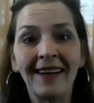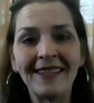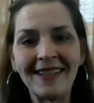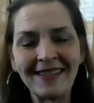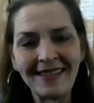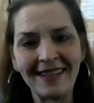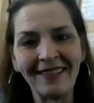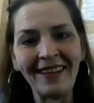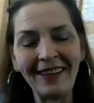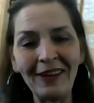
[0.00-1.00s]
it's a
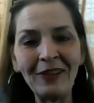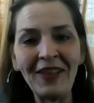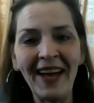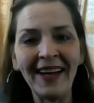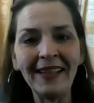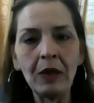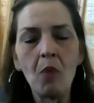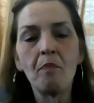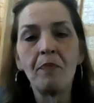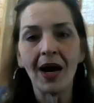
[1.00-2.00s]
silly little thing,
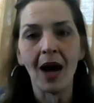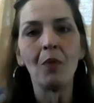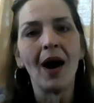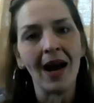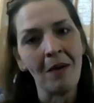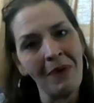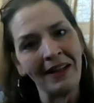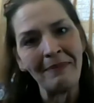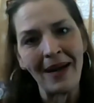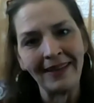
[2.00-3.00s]
but I want a
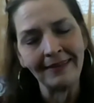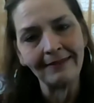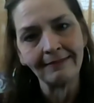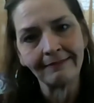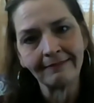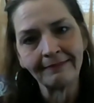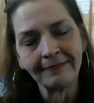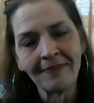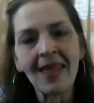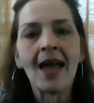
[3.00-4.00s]
belly button.
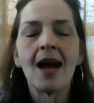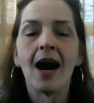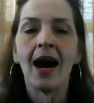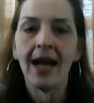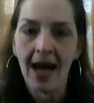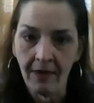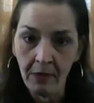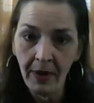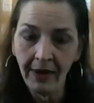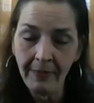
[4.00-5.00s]
I
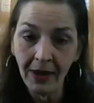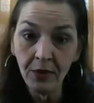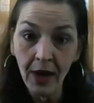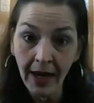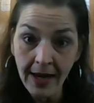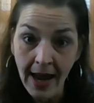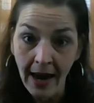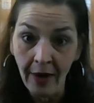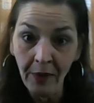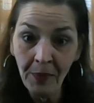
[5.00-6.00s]
have a belly button right
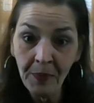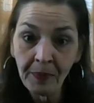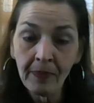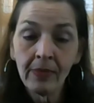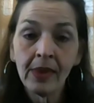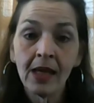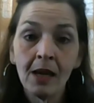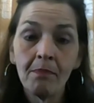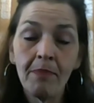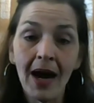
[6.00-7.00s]
now,
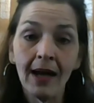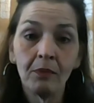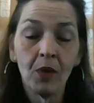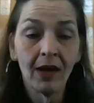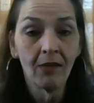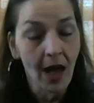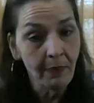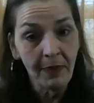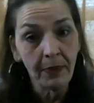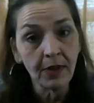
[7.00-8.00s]
but what a
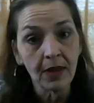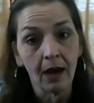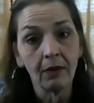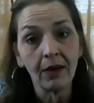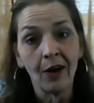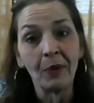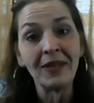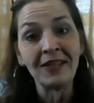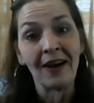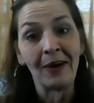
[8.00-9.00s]
lot of people don't
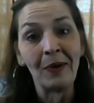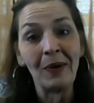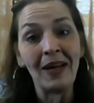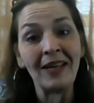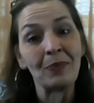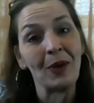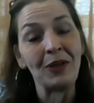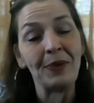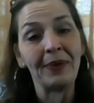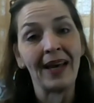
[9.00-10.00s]
always know is
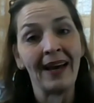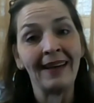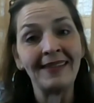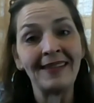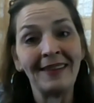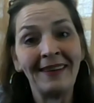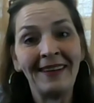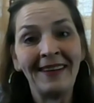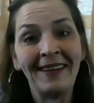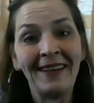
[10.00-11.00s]
when you get
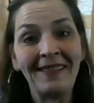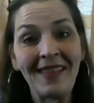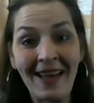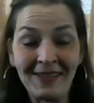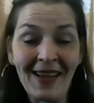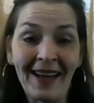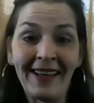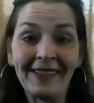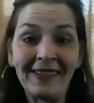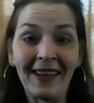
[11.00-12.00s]
that
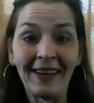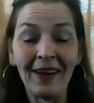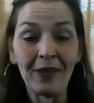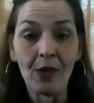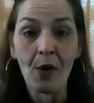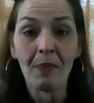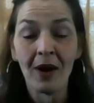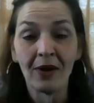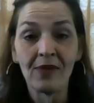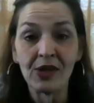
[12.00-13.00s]
sagging skin on the lower
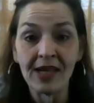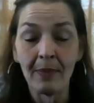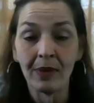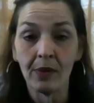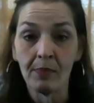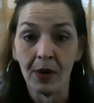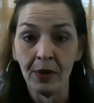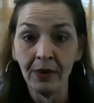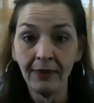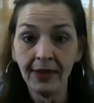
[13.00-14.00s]
part of your stomach
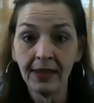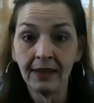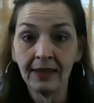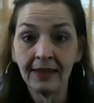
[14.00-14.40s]
removed,